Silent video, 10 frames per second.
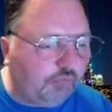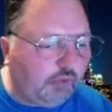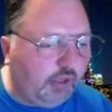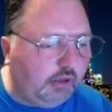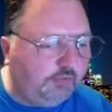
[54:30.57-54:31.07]

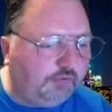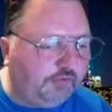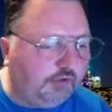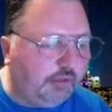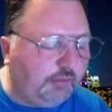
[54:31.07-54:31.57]
You have to
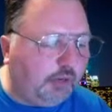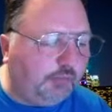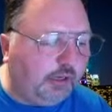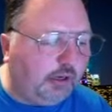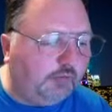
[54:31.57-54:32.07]
forgive
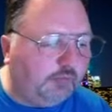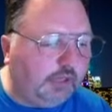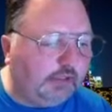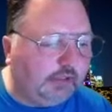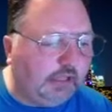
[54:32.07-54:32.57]
all
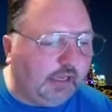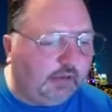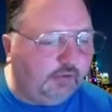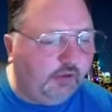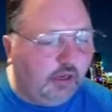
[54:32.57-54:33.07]
my
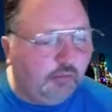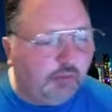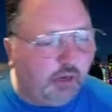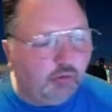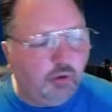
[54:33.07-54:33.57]
delays,
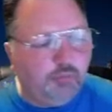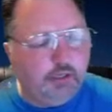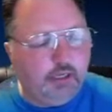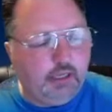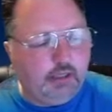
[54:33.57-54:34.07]
but we're
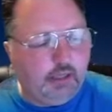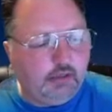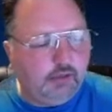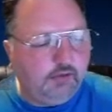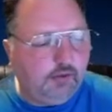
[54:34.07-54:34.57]
hoping to get that
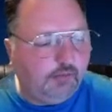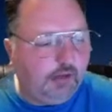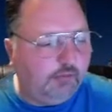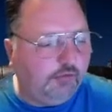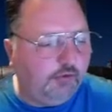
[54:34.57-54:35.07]
done
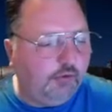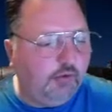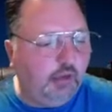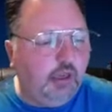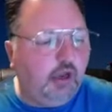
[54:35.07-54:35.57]
sometime
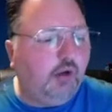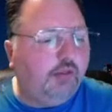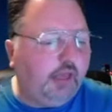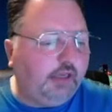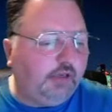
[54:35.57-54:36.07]
soon. Oh,
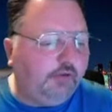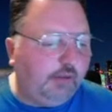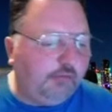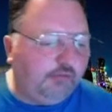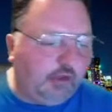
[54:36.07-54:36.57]
thank you,
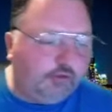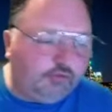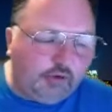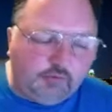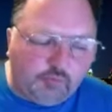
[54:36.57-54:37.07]
Sam's Vlogs,
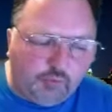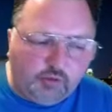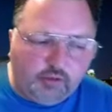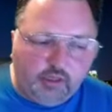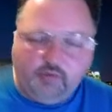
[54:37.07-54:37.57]
Trains, and
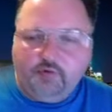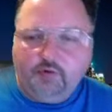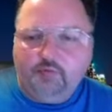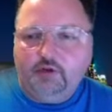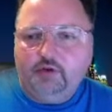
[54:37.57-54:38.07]
More. Thank you
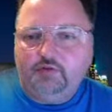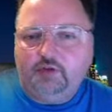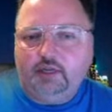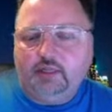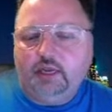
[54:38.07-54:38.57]
for
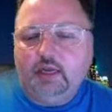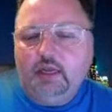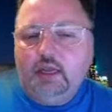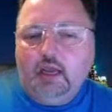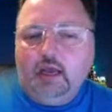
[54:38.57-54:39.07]
verifying that.
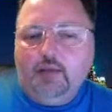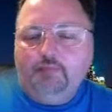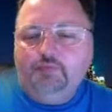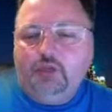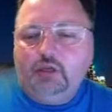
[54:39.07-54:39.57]

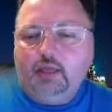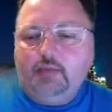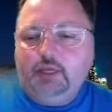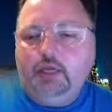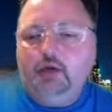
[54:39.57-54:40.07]

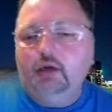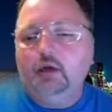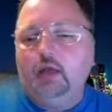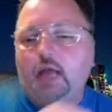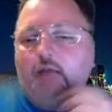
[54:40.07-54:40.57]

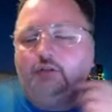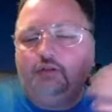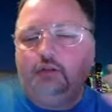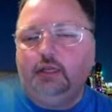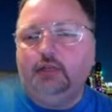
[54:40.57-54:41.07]
Claymere
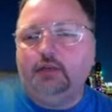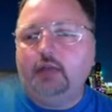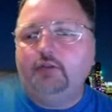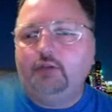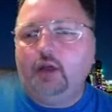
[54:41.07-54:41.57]
actually
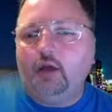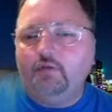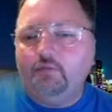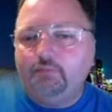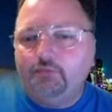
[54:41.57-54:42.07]
does
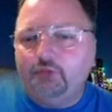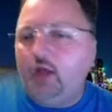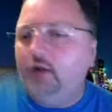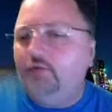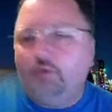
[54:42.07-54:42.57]
a
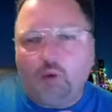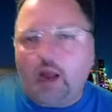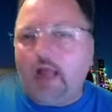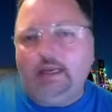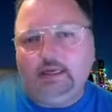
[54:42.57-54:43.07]
ton of
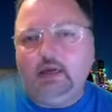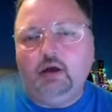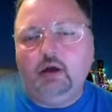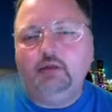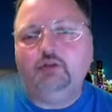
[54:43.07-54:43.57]
variety
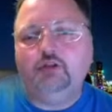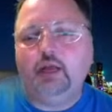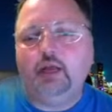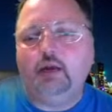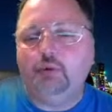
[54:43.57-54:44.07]
on their
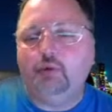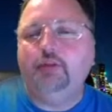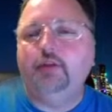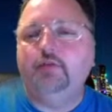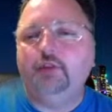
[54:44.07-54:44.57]
channel,
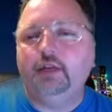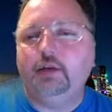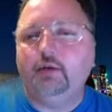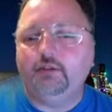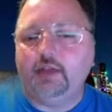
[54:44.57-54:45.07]
both in
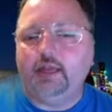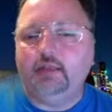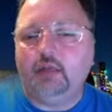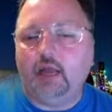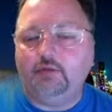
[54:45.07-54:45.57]
videos
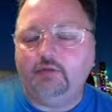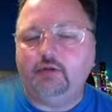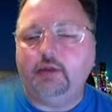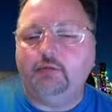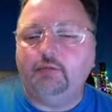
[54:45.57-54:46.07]
and live
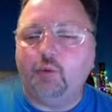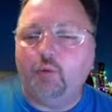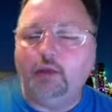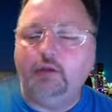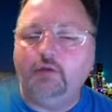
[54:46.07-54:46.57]
streams. But
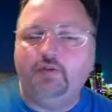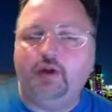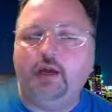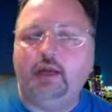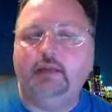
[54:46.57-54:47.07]
what you'll
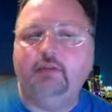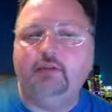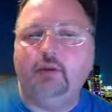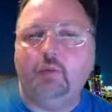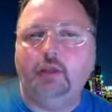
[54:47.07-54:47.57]
find is
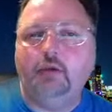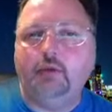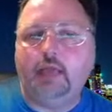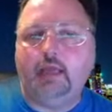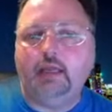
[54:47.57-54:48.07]
that when you
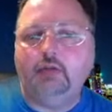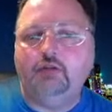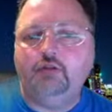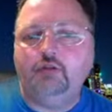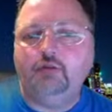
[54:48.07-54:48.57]
get
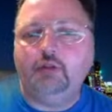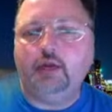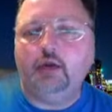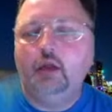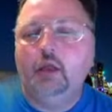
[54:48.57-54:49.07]
into
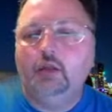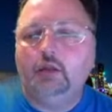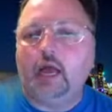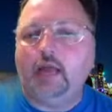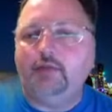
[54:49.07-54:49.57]
their
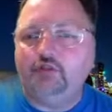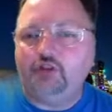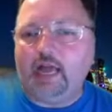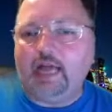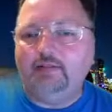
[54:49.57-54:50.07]
live
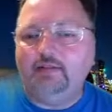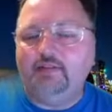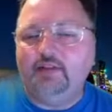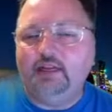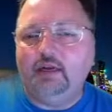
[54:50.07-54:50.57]
chats
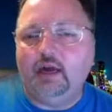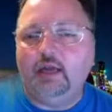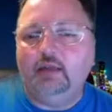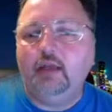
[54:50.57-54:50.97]
of any kind,